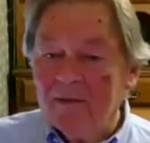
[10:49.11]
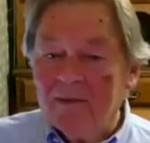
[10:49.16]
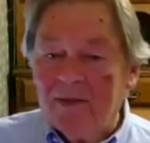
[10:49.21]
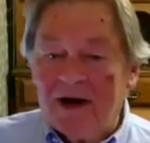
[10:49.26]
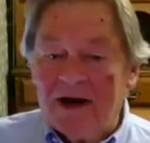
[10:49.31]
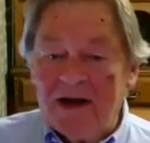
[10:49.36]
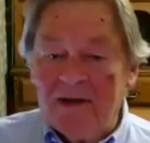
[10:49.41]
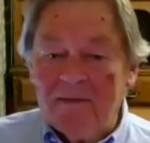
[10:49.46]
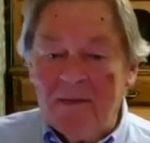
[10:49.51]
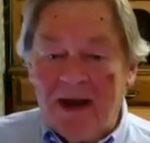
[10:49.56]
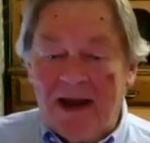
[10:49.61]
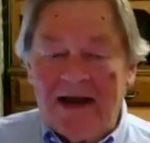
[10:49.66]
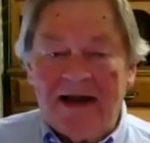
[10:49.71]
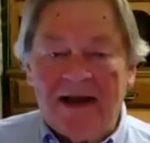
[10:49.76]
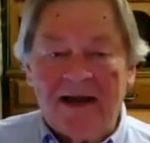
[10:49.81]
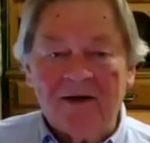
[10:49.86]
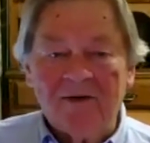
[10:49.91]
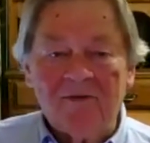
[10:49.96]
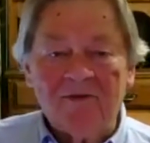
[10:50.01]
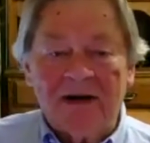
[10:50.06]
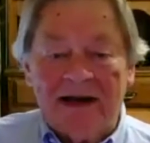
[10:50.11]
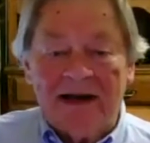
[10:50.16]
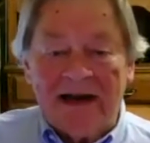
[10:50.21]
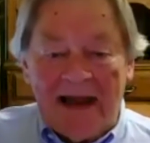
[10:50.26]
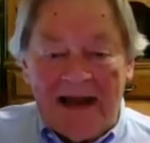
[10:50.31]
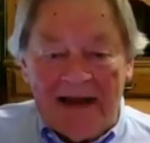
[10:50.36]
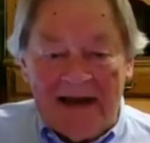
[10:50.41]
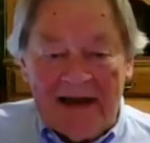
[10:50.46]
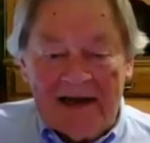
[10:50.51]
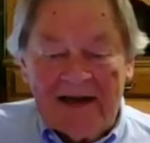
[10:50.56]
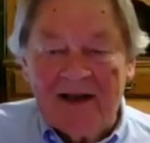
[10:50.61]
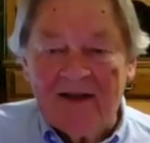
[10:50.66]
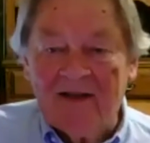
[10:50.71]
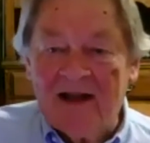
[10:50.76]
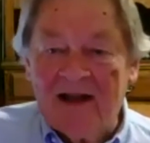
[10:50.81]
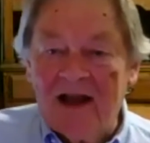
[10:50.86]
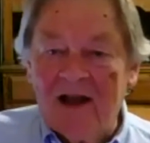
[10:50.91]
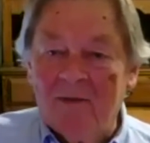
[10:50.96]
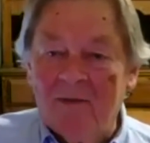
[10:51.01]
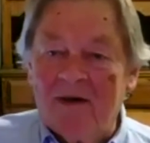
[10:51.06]
But he made it related to
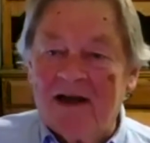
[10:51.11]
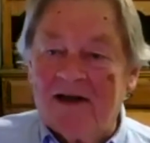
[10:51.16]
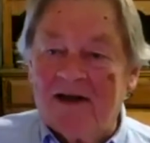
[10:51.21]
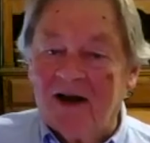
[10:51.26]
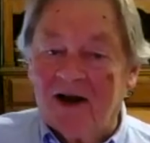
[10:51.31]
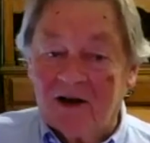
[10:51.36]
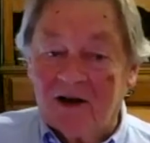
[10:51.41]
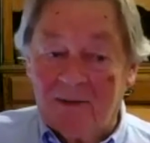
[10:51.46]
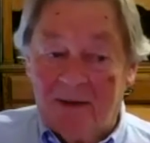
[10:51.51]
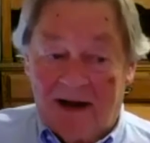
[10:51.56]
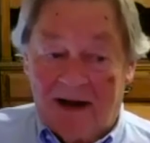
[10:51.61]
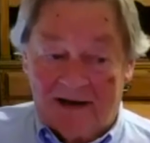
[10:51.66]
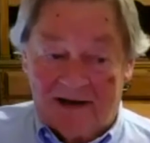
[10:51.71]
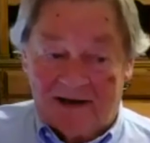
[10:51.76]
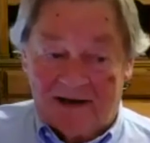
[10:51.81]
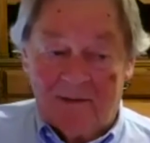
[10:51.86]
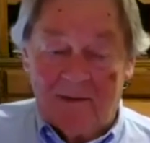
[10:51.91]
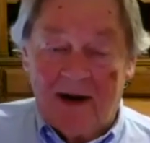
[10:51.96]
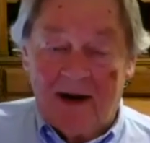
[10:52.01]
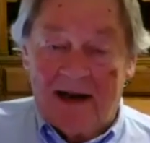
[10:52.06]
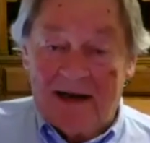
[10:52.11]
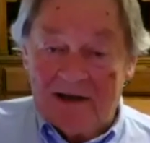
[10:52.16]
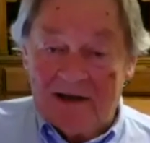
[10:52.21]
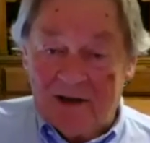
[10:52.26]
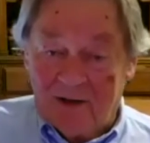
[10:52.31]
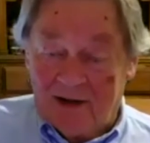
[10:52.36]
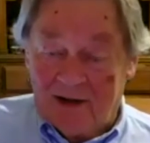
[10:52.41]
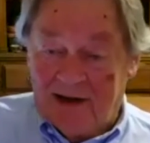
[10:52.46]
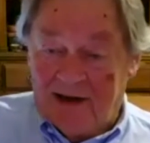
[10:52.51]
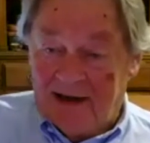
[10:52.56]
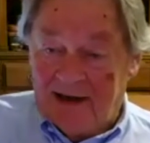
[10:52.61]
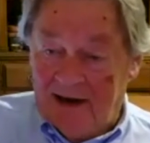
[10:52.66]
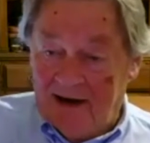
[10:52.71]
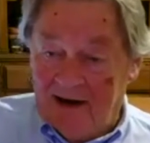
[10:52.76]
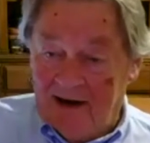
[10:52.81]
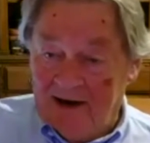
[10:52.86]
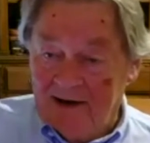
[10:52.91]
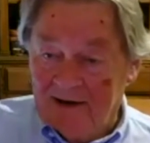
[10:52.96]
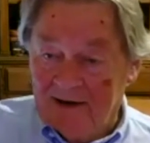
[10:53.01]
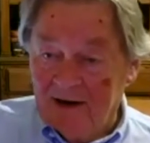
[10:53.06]
them, and he talked about somebody's going to
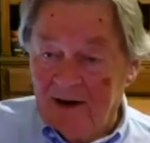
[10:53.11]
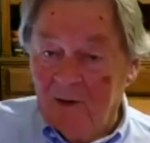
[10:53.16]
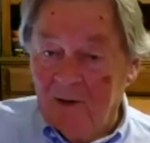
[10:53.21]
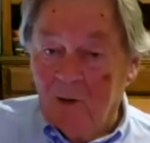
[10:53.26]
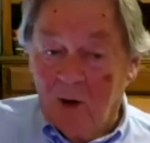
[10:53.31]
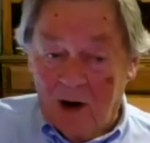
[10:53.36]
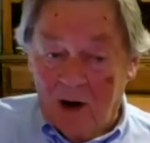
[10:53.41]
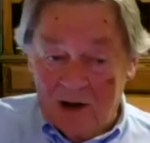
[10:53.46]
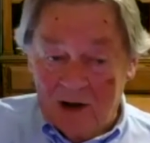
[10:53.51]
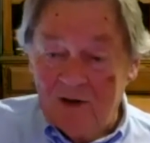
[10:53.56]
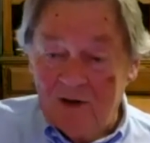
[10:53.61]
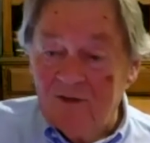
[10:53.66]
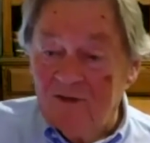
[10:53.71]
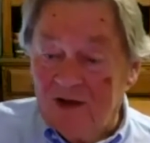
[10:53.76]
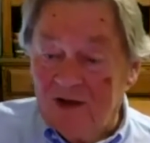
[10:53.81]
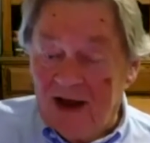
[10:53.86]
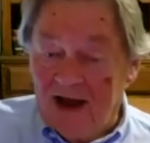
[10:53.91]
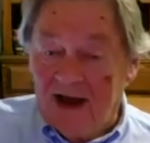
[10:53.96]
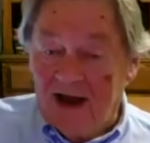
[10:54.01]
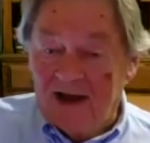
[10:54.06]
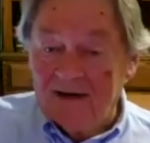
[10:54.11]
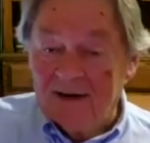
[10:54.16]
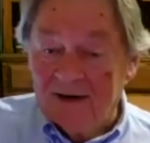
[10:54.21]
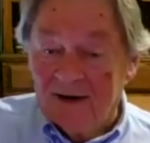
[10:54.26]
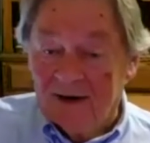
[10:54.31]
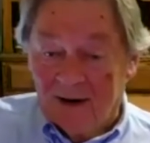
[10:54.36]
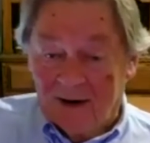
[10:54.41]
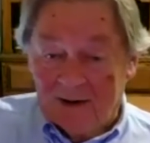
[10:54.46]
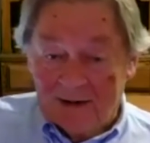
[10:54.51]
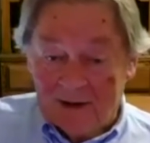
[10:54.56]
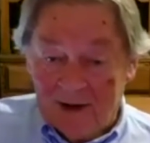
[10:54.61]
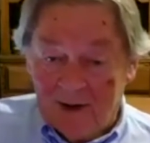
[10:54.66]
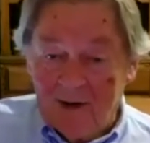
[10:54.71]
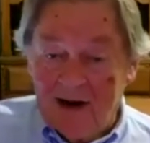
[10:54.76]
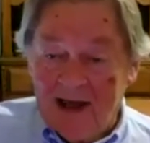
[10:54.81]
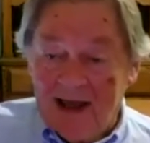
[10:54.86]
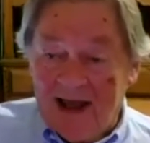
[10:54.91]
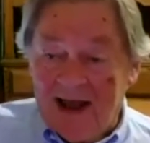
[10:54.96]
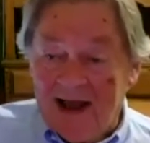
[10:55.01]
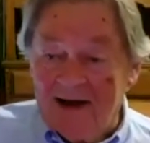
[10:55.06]
inherit what you've got or
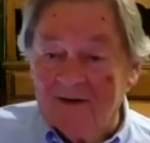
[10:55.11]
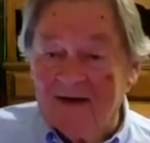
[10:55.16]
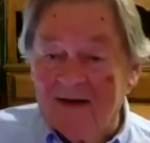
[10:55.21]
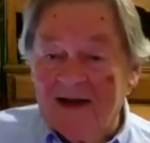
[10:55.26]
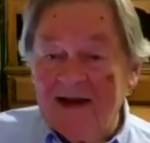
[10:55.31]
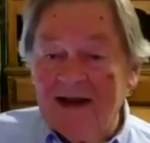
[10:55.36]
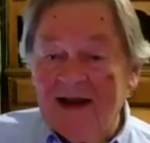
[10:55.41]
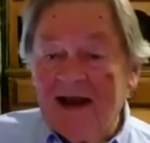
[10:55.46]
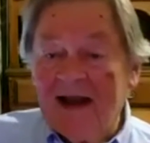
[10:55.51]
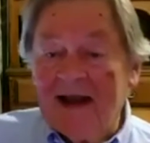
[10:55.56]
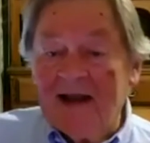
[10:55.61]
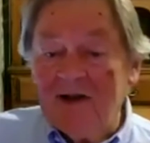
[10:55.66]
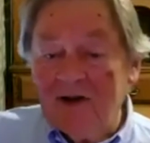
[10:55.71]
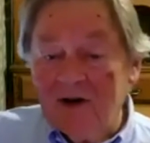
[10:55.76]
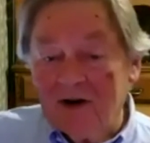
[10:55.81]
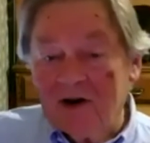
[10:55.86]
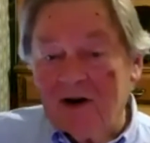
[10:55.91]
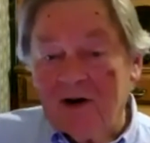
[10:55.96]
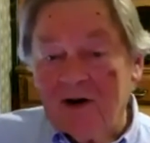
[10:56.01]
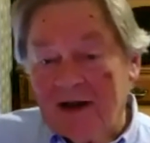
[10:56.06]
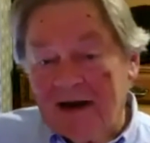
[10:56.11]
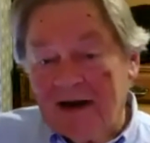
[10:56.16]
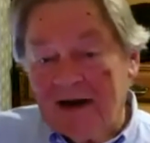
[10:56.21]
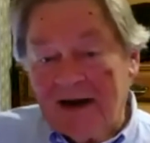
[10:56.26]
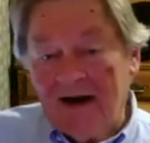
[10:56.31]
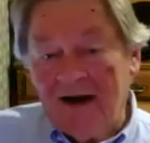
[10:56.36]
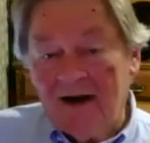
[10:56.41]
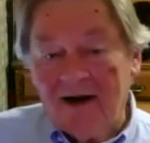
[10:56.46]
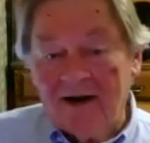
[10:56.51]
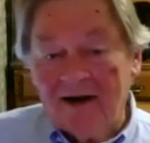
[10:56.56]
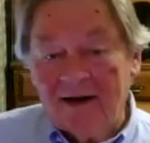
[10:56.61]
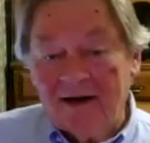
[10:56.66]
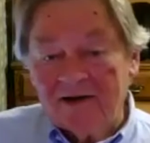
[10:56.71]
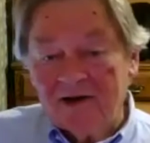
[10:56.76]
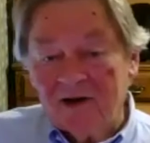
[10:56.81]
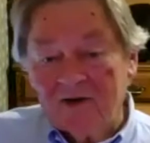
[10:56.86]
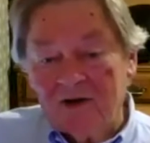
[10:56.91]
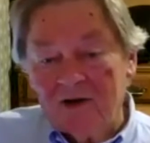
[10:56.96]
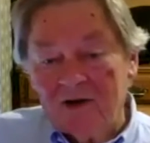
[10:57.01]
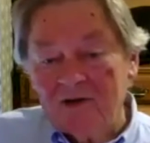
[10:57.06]
don't have, and you're going to inherit. And
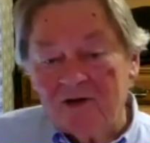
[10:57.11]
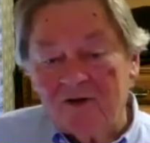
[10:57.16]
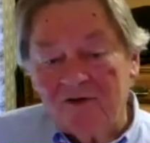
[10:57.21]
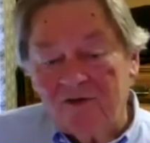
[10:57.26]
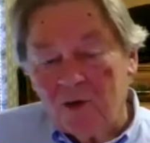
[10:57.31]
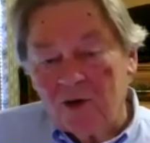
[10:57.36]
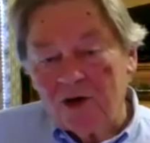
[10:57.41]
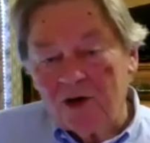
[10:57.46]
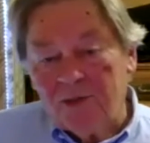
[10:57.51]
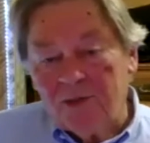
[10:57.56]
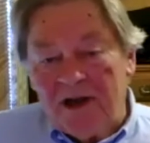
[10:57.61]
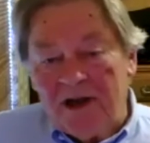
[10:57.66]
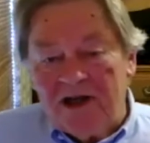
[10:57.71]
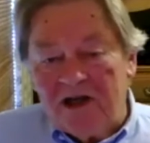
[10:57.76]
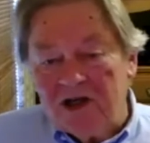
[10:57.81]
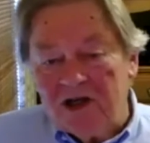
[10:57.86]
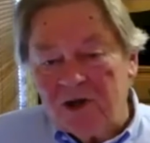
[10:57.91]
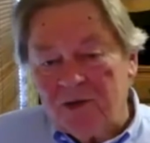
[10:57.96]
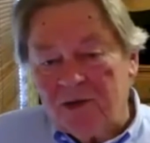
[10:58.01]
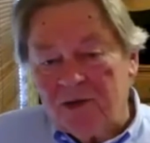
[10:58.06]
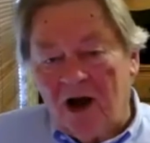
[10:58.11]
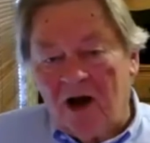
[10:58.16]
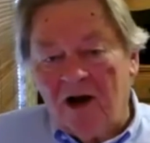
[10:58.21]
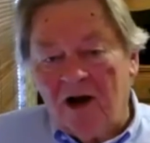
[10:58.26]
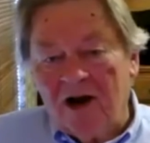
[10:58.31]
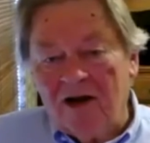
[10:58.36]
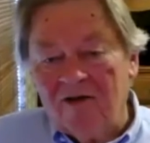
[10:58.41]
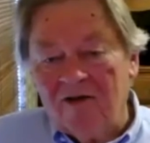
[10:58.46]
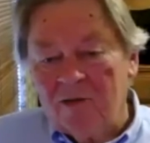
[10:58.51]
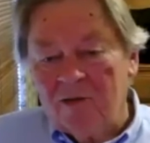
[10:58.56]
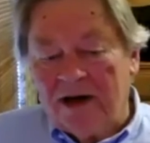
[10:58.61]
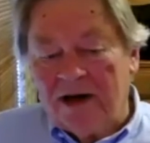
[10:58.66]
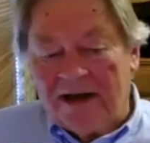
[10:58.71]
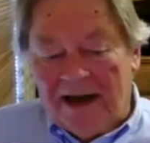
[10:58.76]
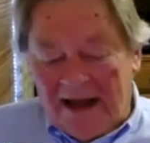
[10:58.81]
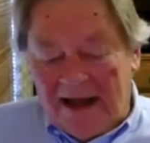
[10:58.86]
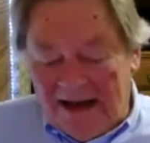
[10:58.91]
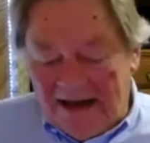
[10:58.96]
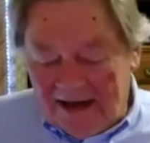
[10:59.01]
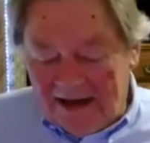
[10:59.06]
so those are 4 speeches, but all of them
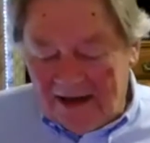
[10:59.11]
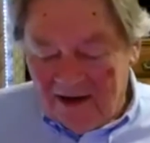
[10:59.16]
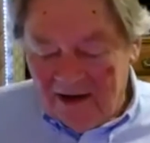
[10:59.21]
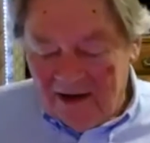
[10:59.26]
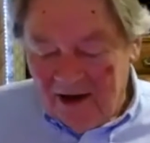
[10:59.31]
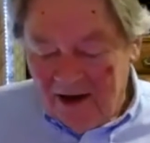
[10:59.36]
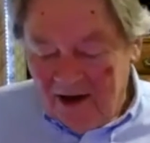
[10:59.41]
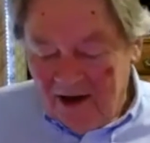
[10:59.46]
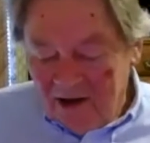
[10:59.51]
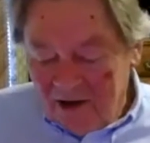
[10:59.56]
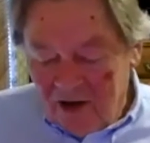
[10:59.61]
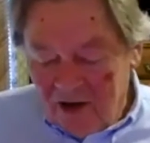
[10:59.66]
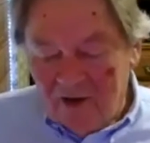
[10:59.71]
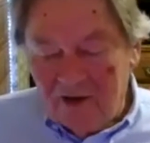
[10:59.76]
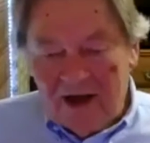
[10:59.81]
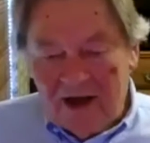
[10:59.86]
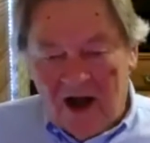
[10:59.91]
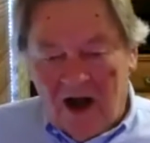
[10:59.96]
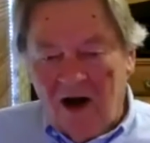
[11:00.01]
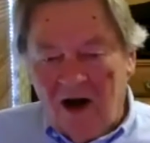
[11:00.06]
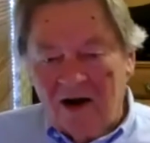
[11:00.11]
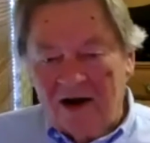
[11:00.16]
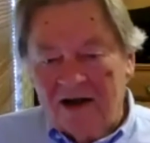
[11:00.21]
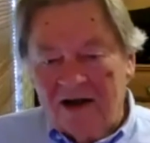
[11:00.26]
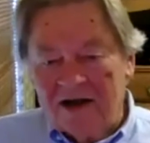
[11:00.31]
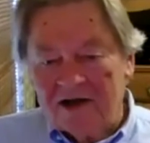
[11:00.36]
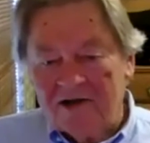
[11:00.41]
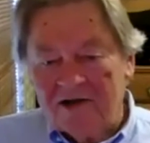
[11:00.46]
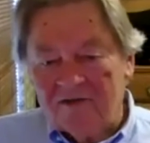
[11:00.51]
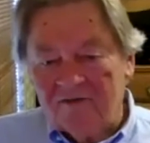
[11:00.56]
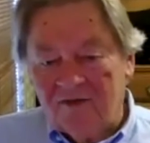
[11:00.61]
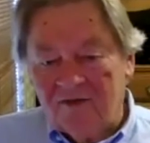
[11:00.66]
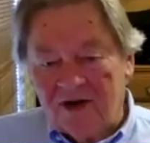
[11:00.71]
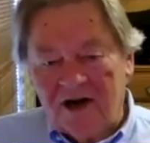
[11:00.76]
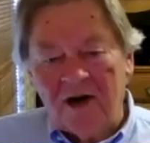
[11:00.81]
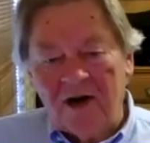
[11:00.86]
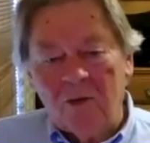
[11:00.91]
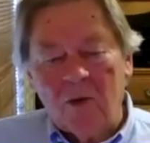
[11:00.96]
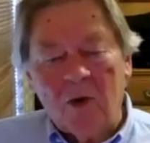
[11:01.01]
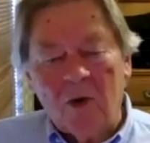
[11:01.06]
related to the audience
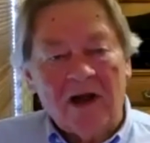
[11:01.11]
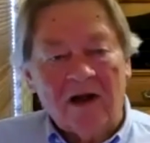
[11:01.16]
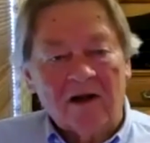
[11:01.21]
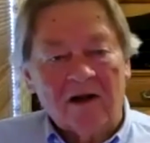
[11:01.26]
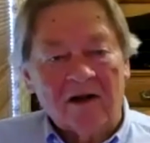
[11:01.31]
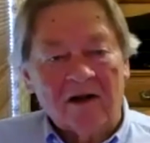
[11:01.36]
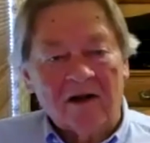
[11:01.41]
very well.